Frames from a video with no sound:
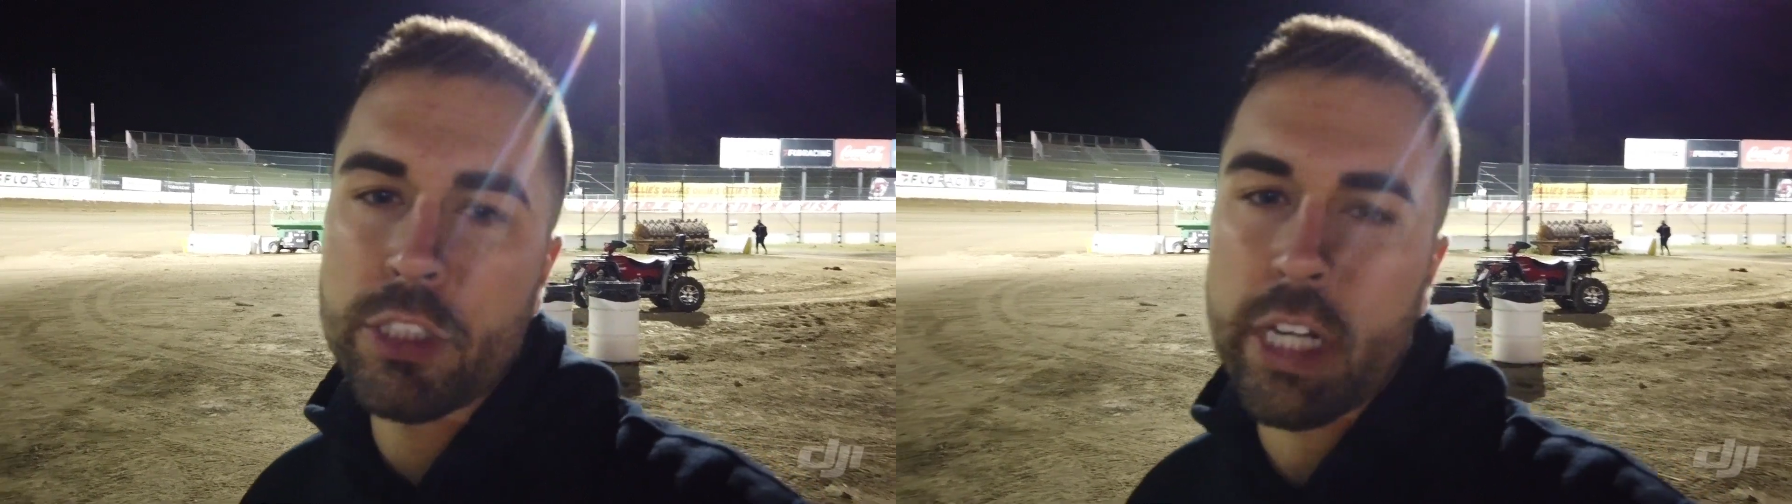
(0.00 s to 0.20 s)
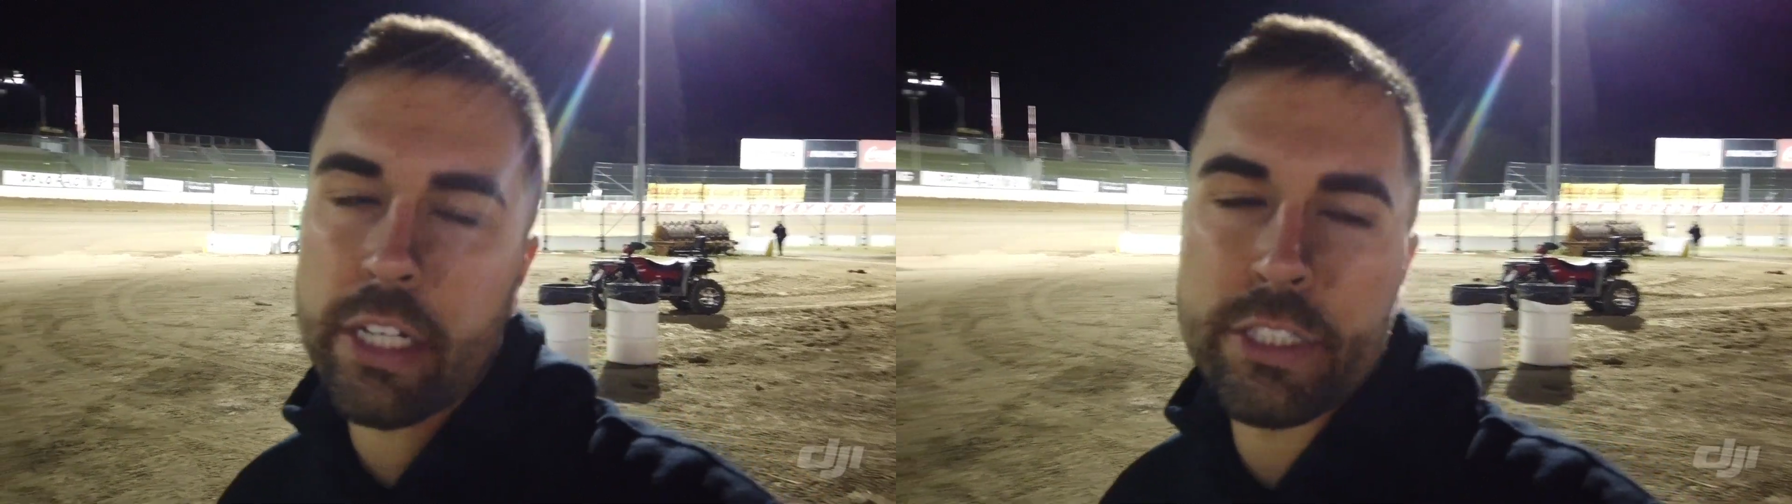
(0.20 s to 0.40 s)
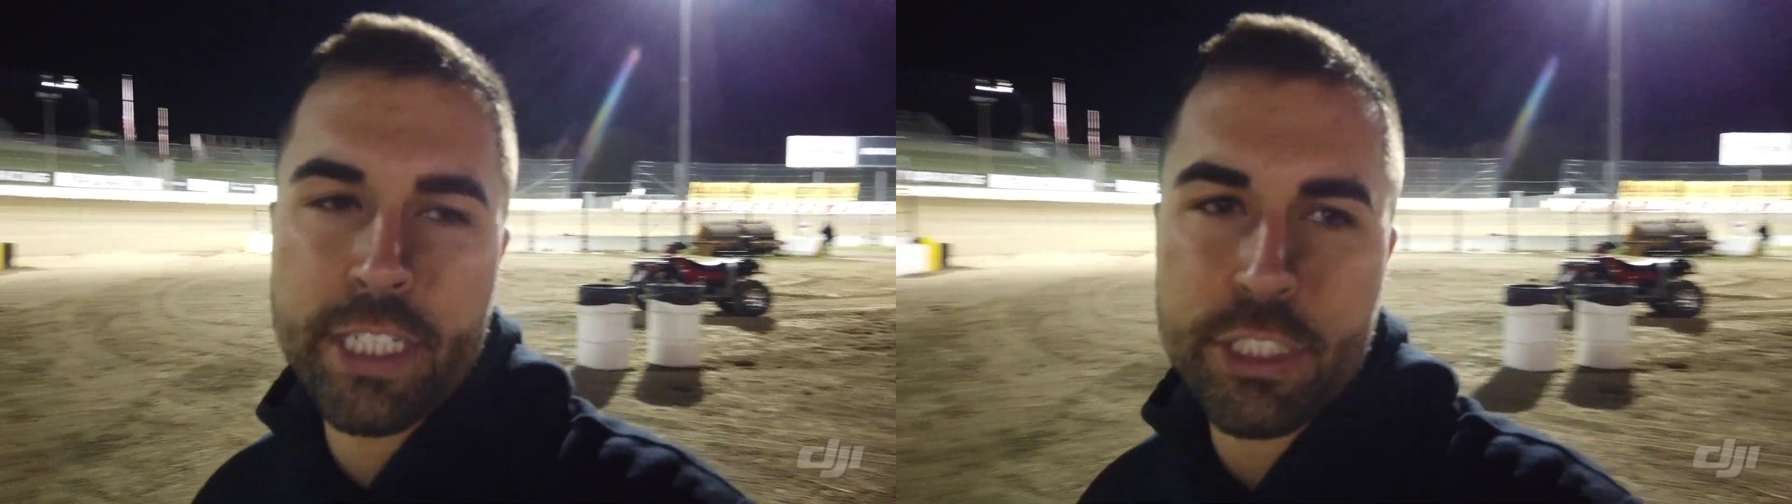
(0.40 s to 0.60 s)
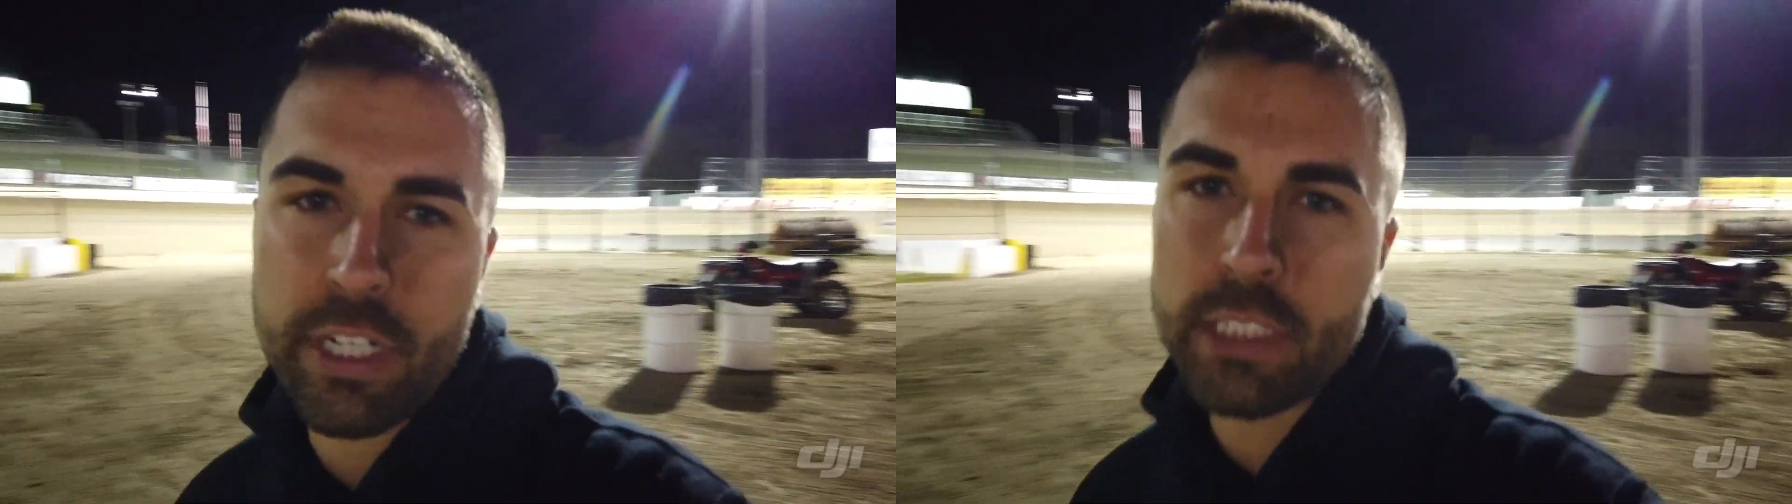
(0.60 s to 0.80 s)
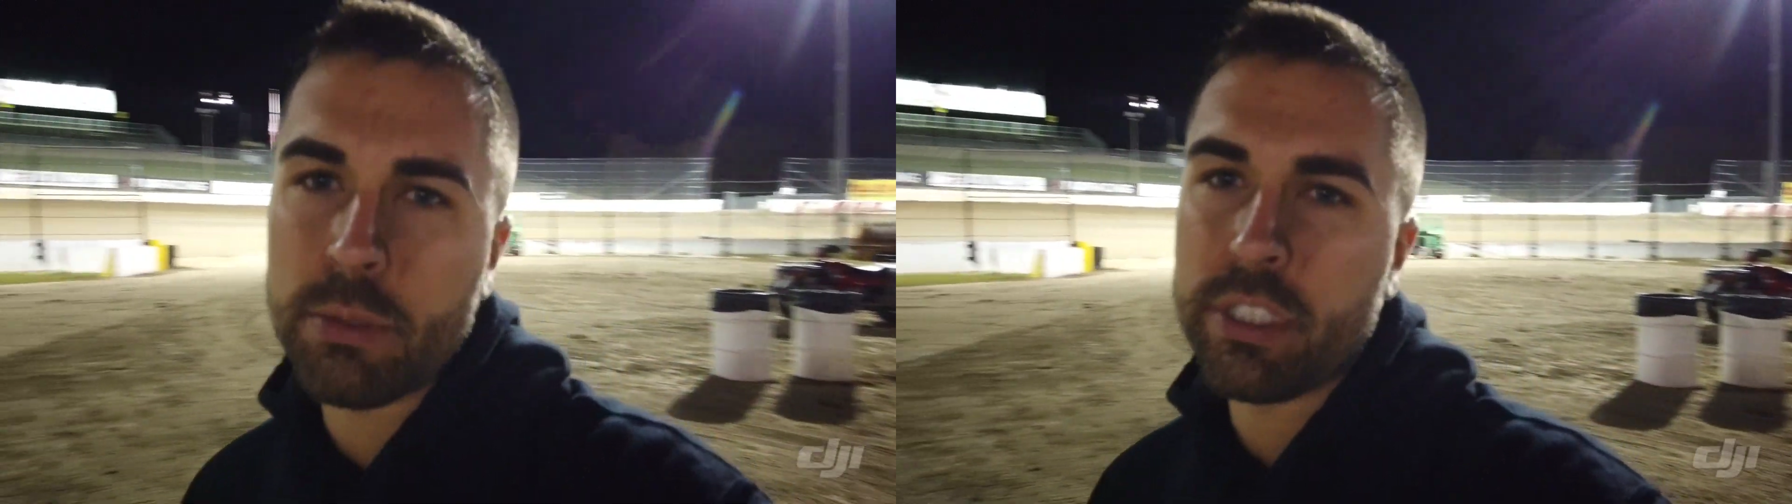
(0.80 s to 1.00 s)
JRC
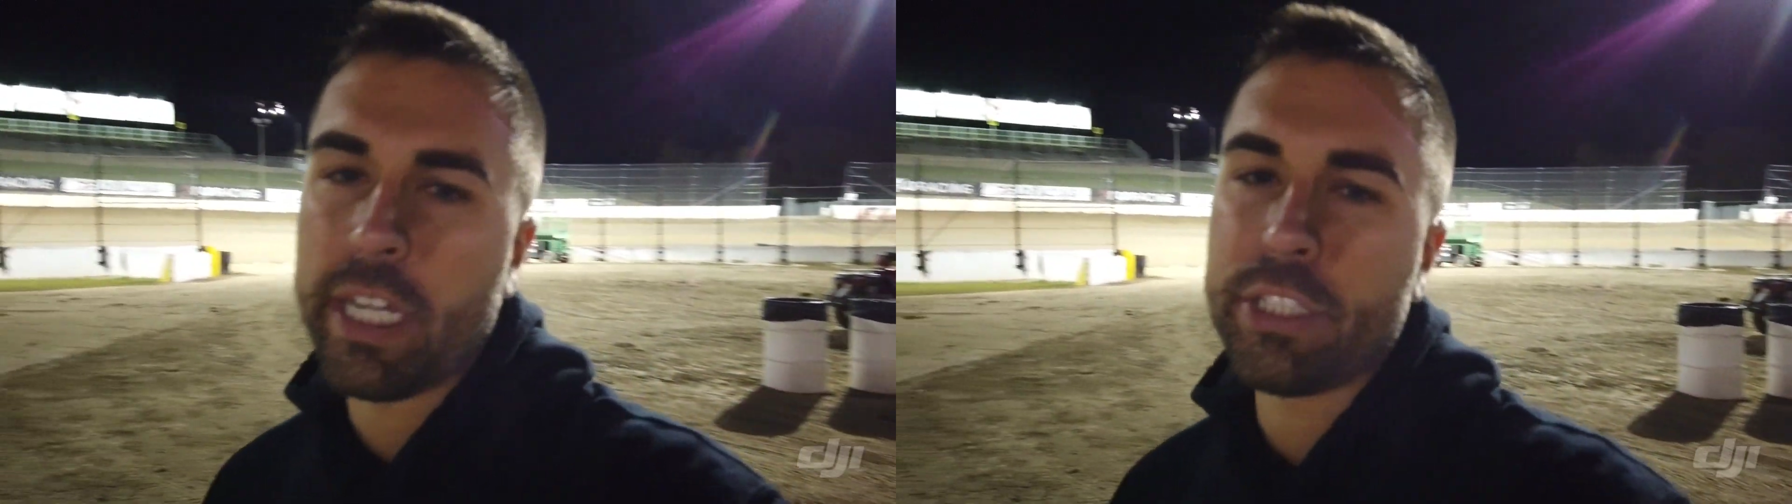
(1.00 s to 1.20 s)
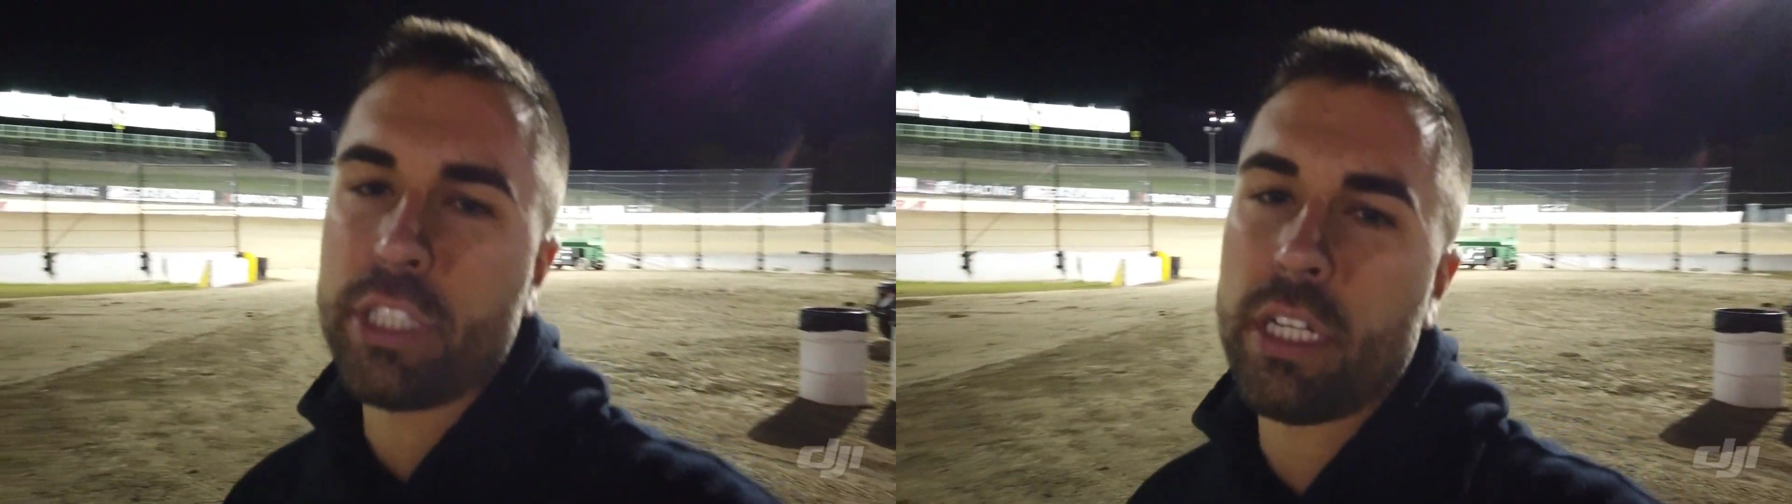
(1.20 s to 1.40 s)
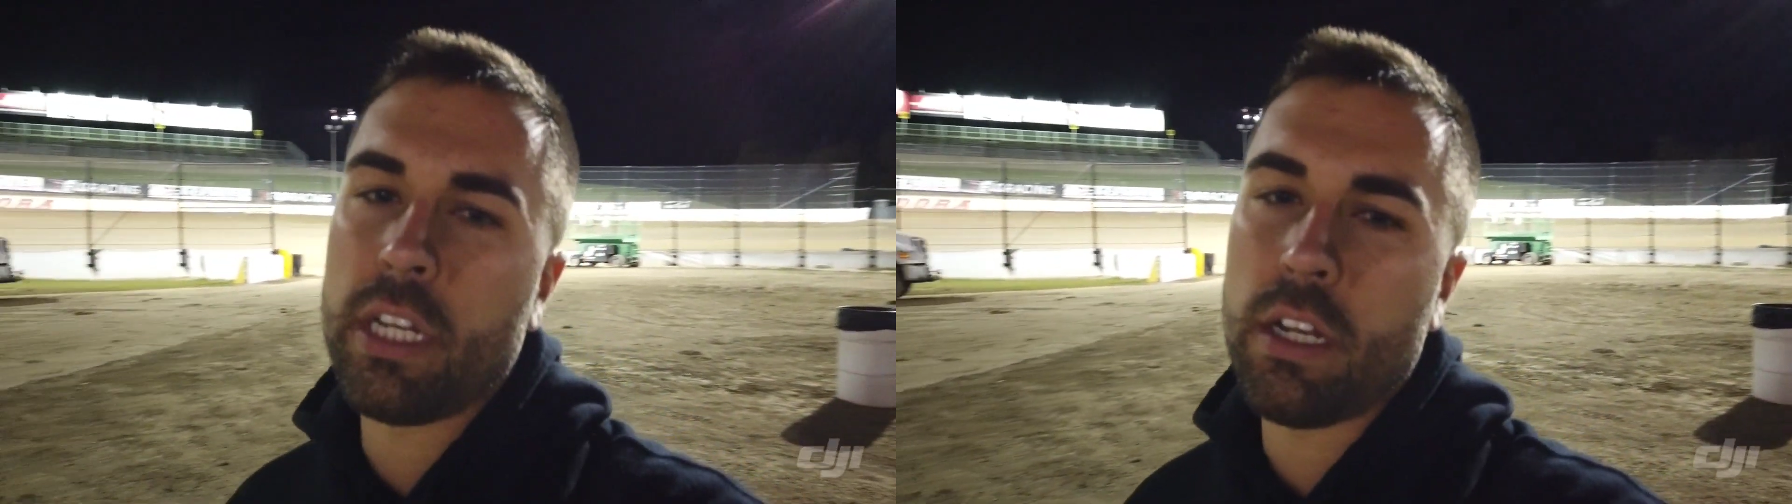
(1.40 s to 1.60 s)
Transportation,